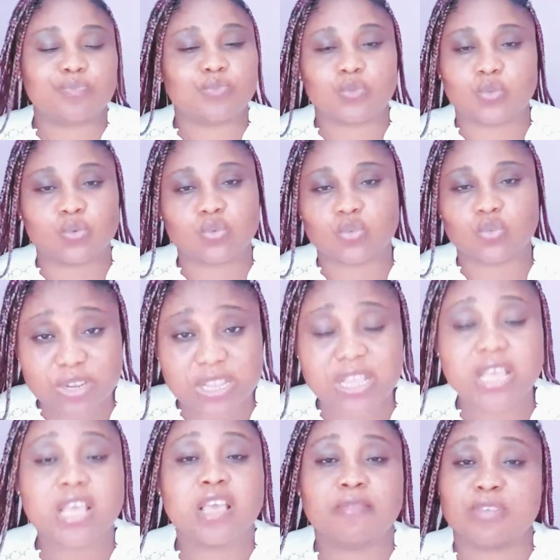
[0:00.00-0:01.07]
Usually,
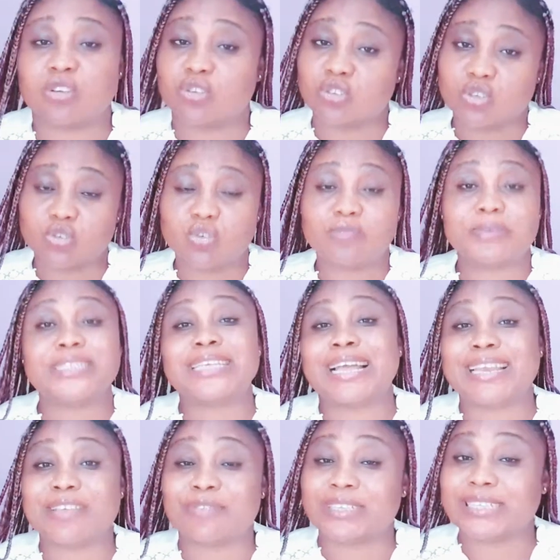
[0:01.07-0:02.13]
because bitter
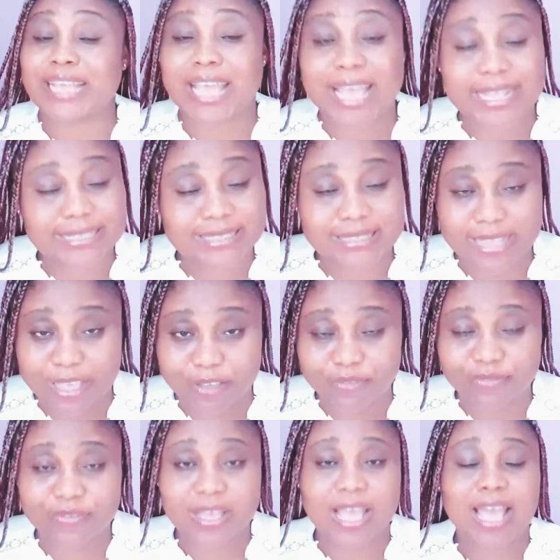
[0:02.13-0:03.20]
leaf
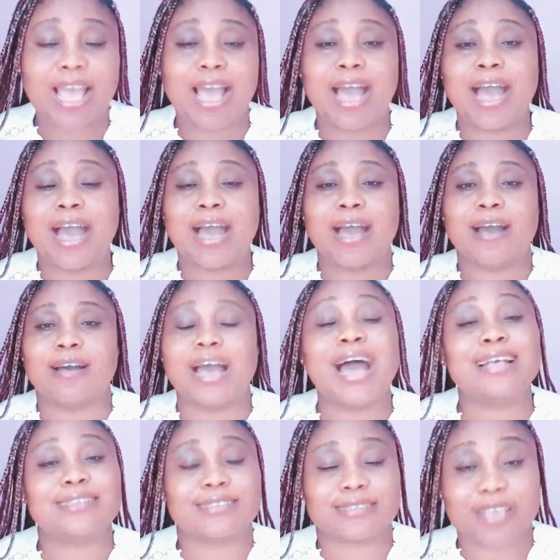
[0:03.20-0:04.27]
itself
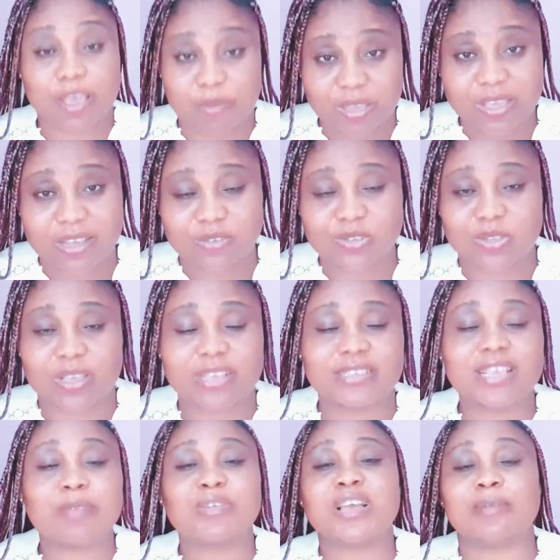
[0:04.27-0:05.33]
has chemicals. Okay,
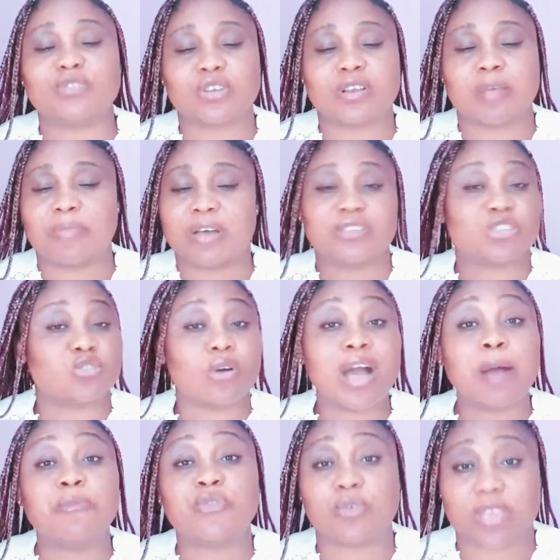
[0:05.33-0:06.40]
the chemical I'm talking about is not
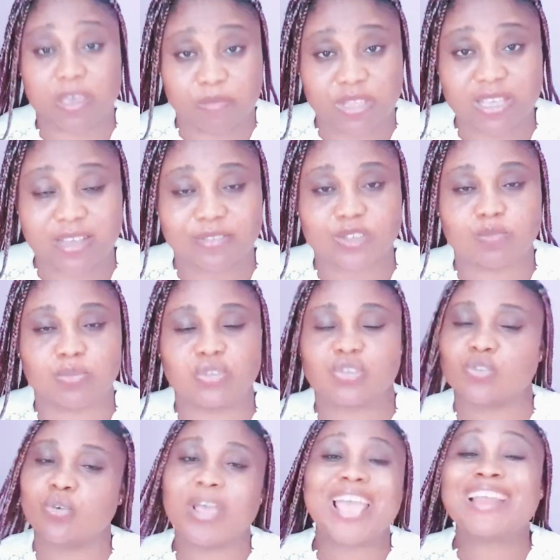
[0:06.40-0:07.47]
harmful chemicals, but
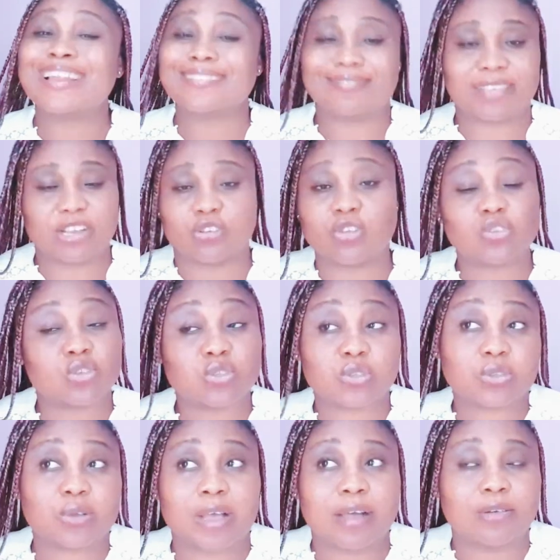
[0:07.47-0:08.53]
anything, not
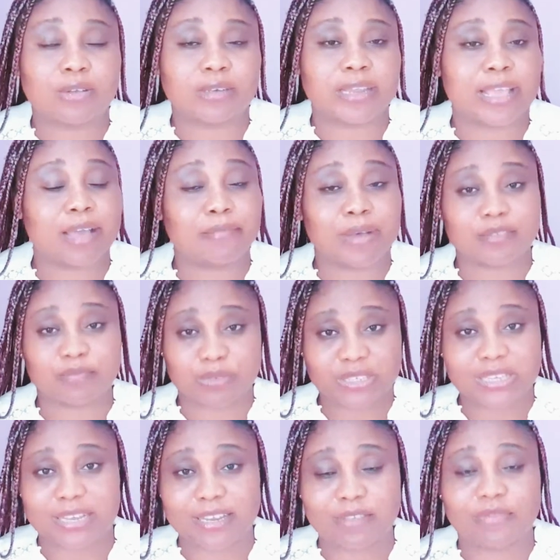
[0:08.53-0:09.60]
just only about
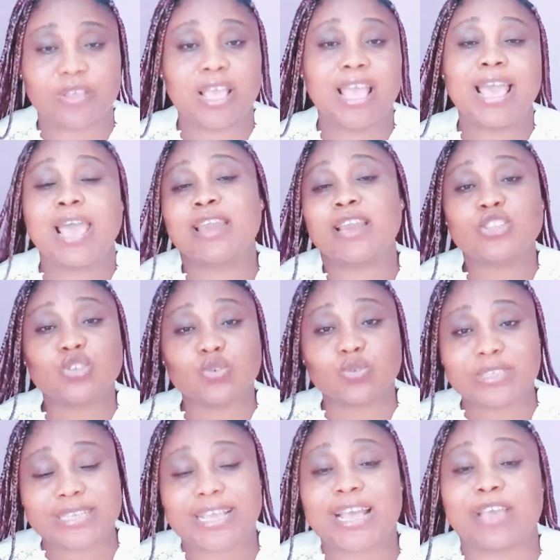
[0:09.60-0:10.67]
bitter leaf, anything
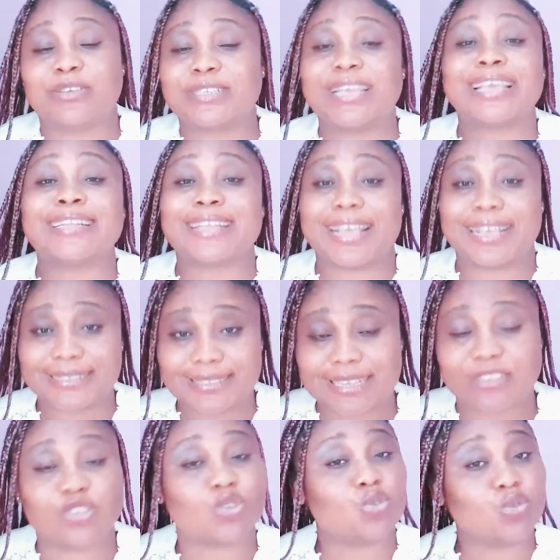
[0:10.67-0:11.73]
you take and you take it
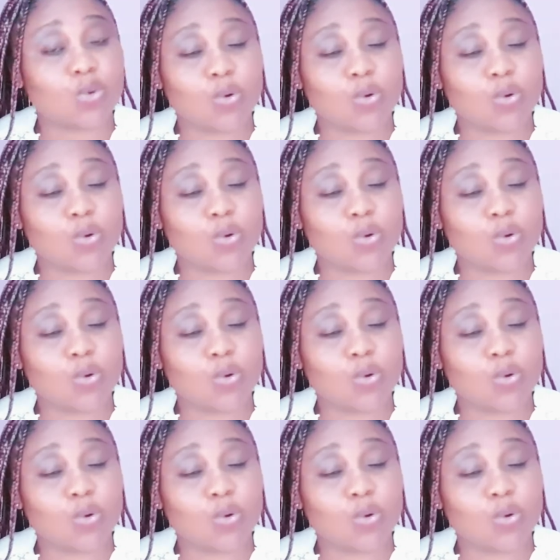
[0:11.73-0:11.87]
excess,